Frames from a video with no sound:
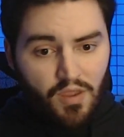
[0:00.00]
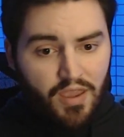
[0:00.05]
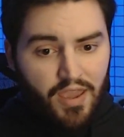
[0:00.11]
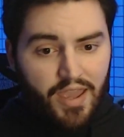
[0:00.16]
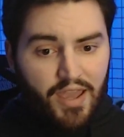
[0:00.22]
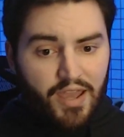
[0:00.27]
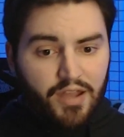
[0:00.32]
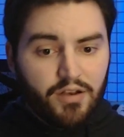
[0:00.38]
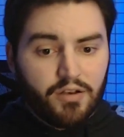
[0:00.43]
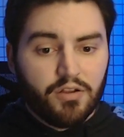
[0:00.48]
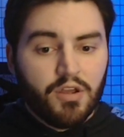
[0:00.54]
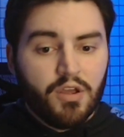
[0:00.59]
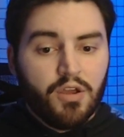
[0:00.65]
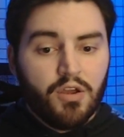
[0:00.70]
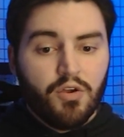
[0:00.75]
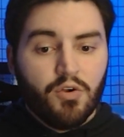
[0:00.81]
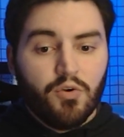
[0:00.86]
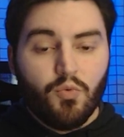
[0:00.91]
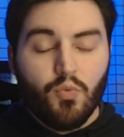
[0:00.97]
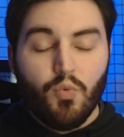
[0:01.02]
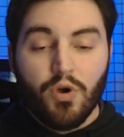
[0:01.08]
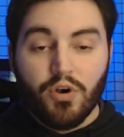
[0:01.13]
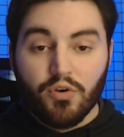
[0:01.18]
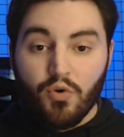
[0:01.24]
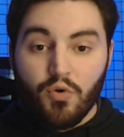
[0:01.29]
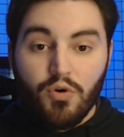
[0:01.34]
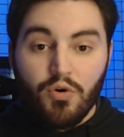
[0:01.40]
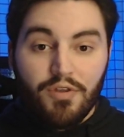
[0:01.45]
And
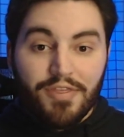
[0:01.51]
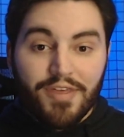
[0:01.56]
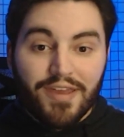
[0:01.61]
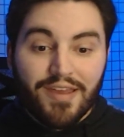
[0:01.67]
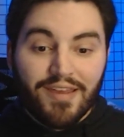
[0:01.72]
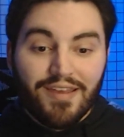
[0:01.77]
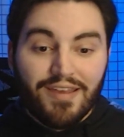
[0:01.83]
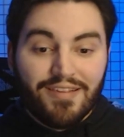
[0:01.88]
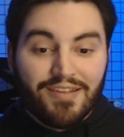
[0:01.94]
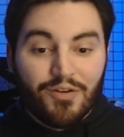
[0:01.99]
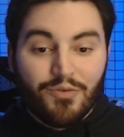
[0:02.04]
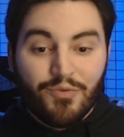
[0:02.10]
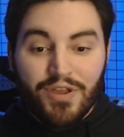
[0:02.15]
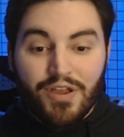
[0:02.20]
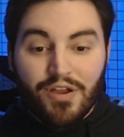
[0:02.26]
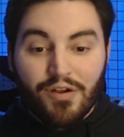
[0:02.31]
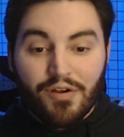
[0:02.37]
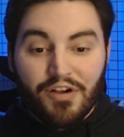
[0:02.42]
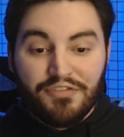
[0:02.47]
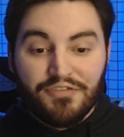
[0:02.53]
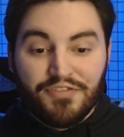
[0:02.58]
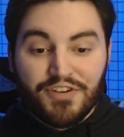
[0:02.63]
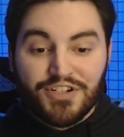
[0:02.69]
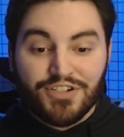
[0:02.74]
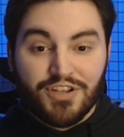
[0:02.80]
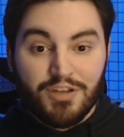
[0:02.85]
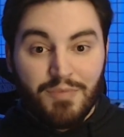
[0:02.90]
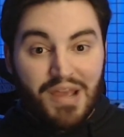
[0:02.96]
one cool thing is that we are
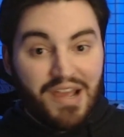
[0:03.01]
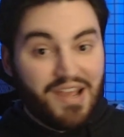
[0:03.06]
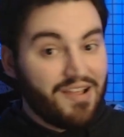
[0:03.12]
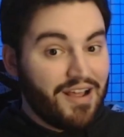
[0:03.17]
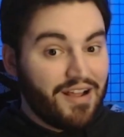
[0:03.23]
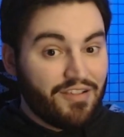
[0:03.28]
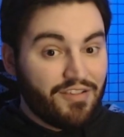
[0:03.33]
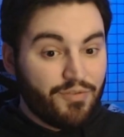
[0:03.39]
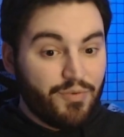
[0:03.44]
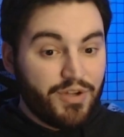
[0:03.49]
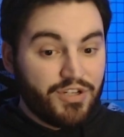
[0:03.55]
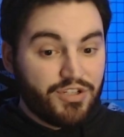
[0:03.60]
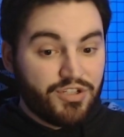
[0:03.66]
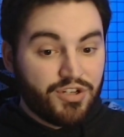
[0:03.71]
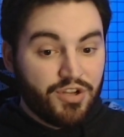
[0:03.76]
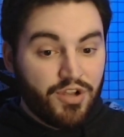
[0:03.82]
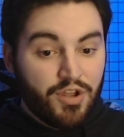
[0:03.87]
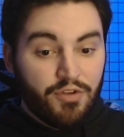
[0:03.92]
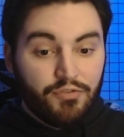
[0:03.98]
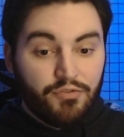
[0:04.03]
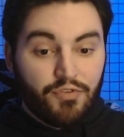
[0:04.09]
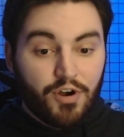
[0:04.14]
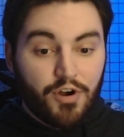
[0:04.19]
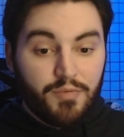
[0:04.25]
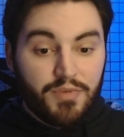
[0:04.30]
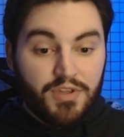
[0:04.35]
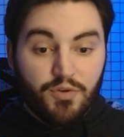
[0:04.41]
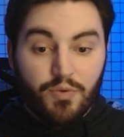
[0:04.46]
officially making that switch
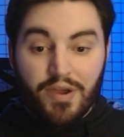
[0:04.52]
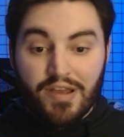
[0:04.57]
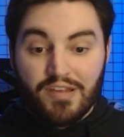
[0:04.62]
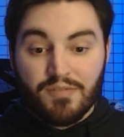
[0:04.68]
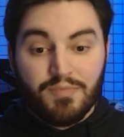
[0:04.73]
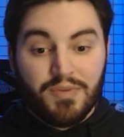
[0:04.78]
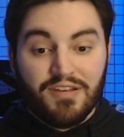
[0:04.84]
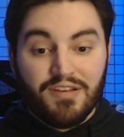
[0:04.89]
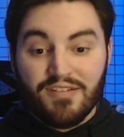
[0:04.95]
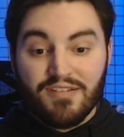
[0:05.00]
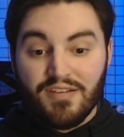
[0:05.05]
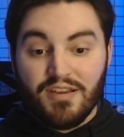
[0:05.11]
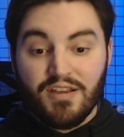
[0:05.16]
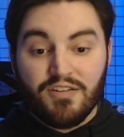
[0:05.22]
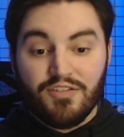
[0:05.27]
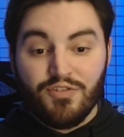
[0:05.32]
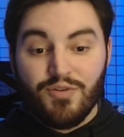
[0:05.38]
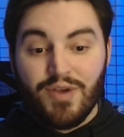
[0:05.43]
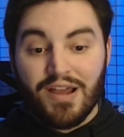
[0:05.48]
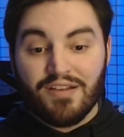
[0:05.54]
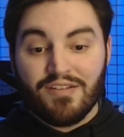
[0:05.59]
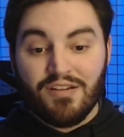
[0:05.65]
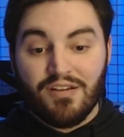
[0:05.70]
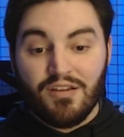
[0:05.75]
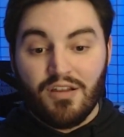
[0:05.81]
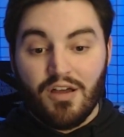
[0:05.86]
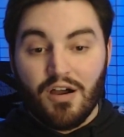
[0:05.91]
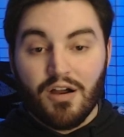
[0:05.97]
from USB-C to
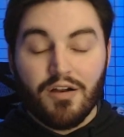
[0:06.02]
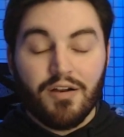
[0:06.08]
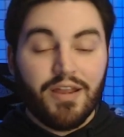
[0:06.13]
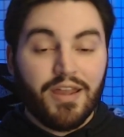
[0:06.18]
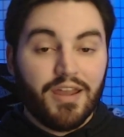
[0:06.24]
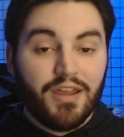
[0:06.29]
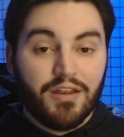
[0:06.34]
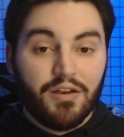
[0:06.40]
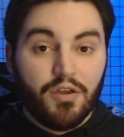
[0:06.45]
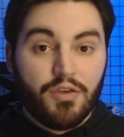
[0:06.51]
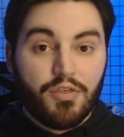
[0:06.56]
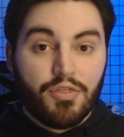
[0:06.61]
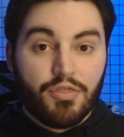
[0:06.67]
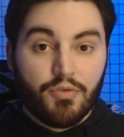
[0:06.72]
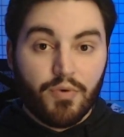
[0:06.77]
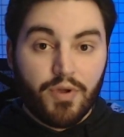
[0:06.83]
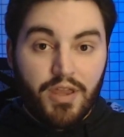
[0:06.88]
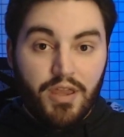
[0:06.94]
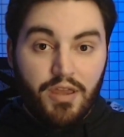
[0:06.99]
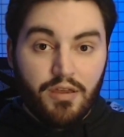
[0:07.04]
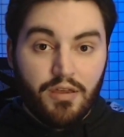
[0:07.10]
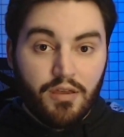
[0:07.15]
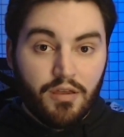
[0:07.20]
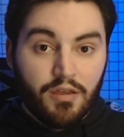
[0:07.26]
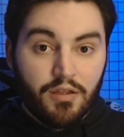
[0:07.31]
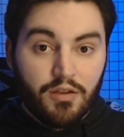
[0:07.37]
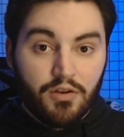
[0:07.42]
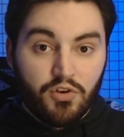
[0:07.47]
XLR in 3,
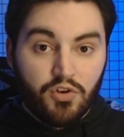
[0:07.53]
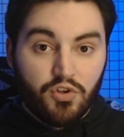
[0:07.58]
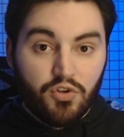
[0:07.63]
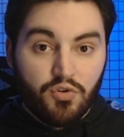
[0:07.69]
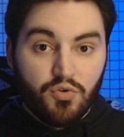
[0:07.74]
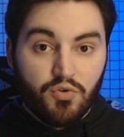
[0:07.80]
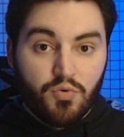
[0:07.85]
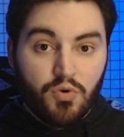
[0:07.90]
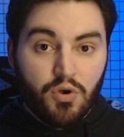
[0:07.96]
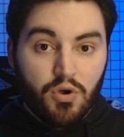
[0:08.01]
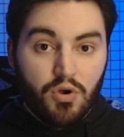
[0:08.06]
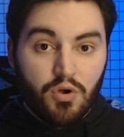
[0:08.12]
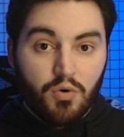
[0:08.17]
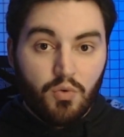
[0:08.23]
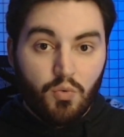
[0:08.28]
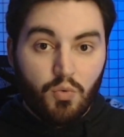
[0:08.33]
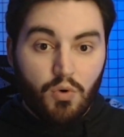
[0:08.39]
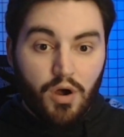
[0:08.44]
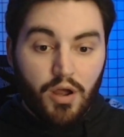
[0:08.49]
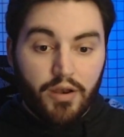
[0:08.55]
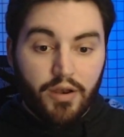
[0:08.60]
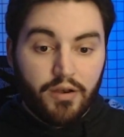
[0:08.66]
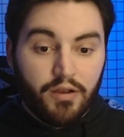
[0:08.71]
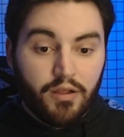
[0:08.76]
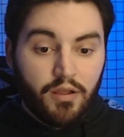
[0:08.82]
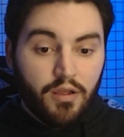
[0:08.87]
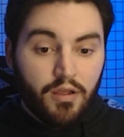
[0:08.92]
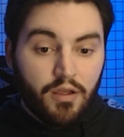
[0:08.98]
2, 1.
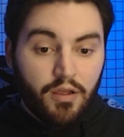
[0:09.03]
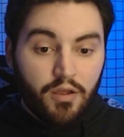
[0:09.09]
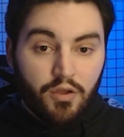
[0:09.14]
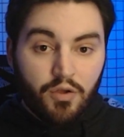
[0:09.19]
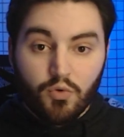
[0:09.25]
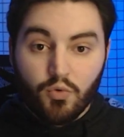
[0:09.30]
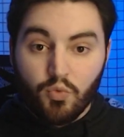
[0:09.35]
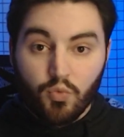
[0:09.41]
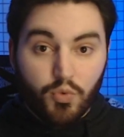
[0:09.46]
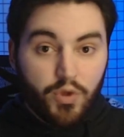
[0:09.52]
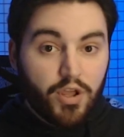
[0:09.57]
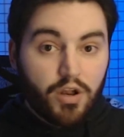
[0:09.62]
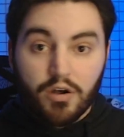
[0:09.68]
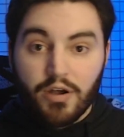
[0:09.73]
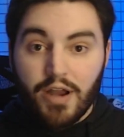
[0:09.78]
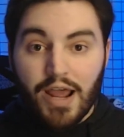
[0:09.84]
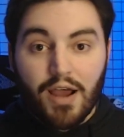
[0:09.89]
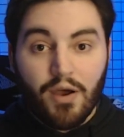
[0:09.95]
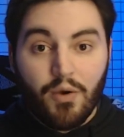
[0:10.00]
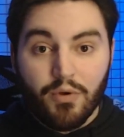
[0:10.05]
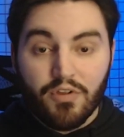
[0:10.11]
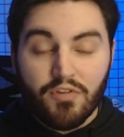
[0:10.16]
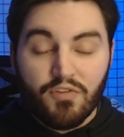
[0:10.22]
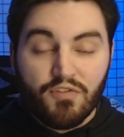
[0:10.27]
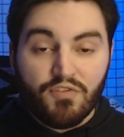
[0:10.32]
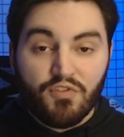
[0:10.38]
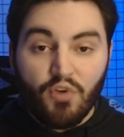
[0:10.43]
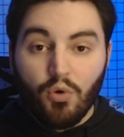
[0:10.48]
We are now
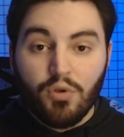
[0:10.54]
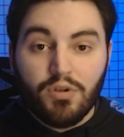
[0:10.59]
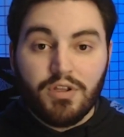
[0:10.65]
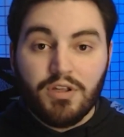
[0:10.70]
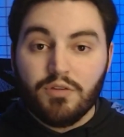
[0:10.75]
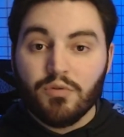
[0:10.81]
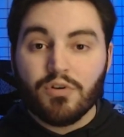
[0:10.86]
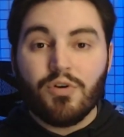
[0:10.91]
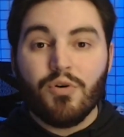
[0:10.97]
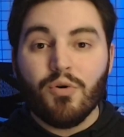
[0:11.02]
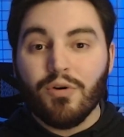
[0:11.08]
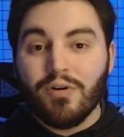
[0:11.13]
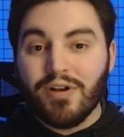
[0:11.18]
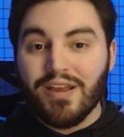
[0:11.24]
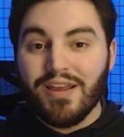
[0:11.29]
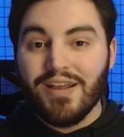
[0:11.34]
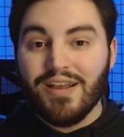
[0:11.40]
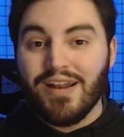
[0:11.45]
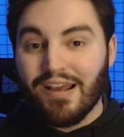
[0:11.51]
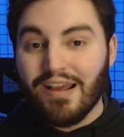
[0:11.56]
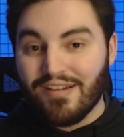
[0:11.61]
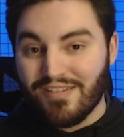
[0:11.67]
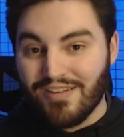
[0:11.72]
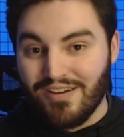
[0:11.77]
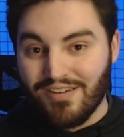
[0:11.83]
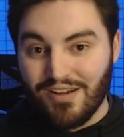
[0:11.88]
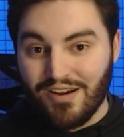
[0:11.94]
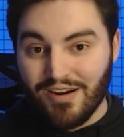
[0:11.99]
solely recording in
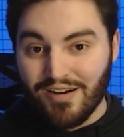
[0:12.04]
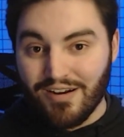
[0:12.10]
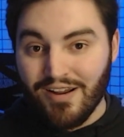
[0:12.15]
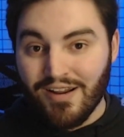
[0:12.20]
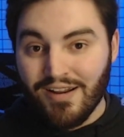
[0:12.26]
XLR.